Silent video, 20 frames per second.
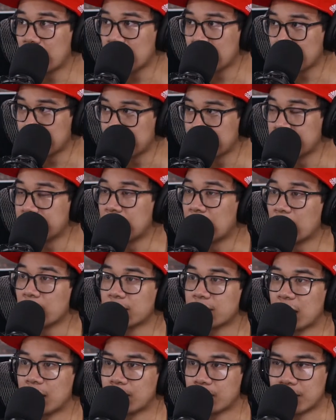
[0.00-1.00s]
this entire
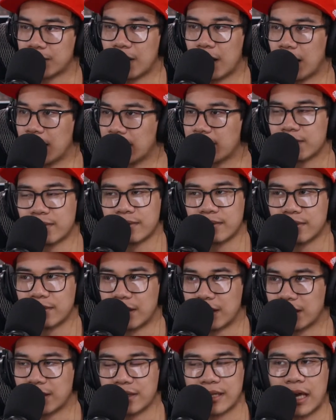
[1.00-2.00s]
time was not
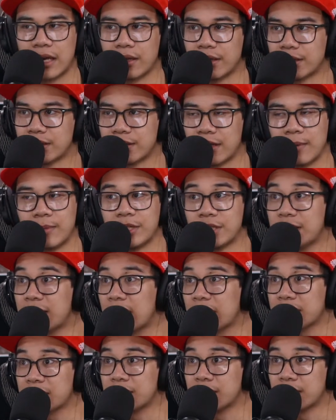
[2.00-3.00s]
like this adolescence. I mean, she
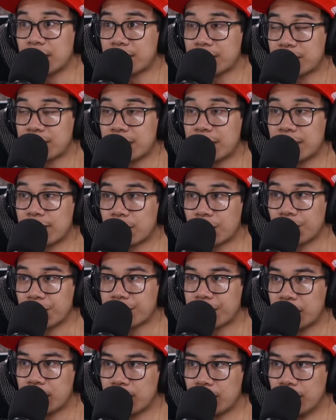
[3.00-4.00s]
hasn't seen it for
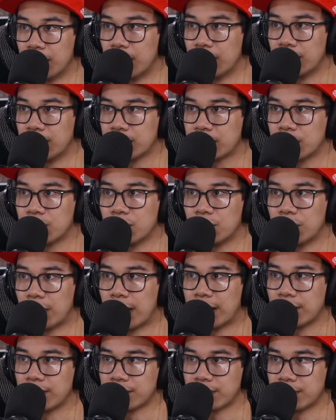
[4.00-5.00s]
herself, you know, this whole
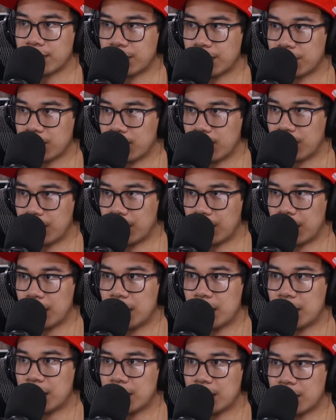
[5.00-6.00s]
adolescent syndrome thing,
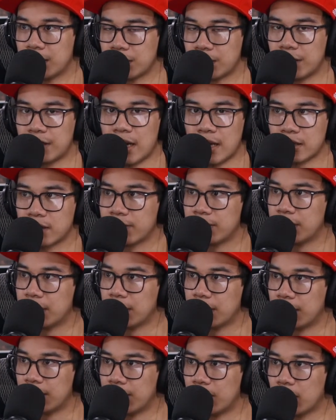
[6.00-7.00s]
right? She hasn't
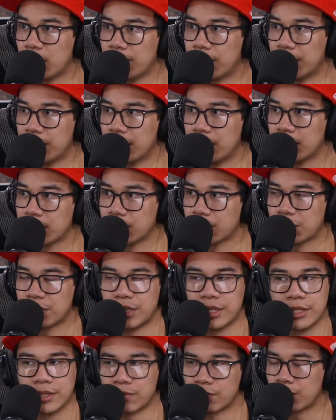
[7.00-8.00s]
been involved in it, so she
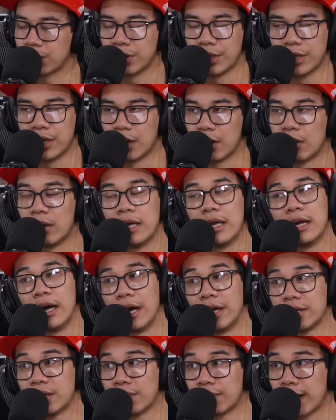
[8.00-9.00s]
doesn't really know
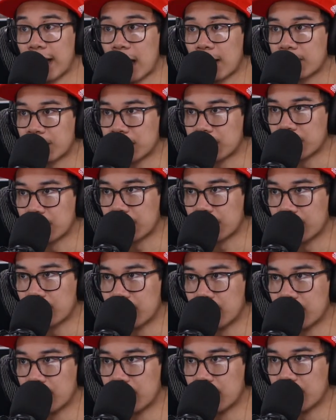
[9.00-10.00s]
until it happens to her,
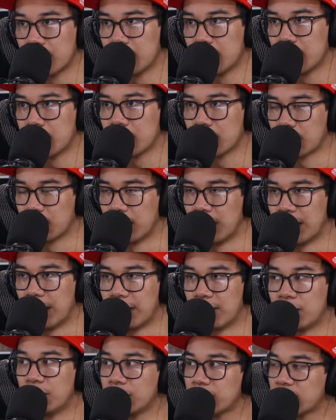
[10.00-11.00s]
right?
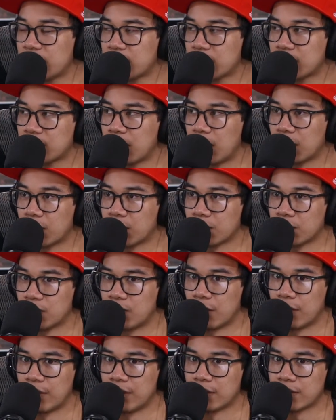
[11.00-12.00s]
And Futaba's character is
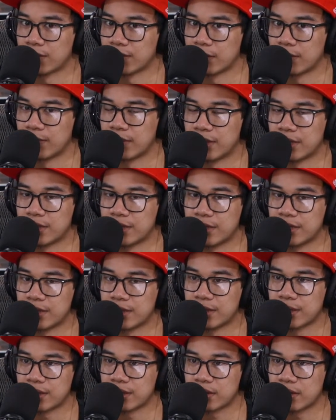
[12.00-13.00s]
very interesting because
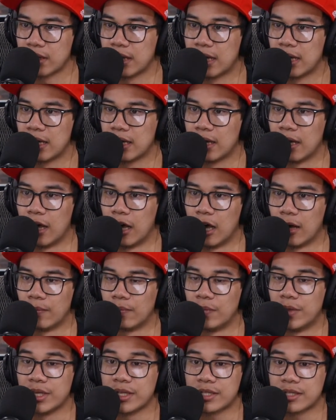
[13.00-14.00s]
she's
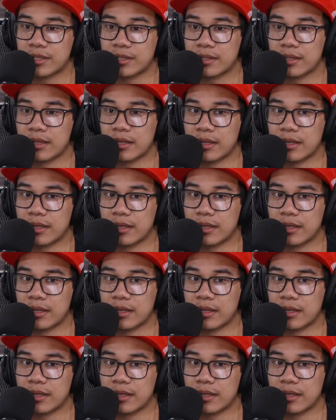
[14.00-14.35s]
this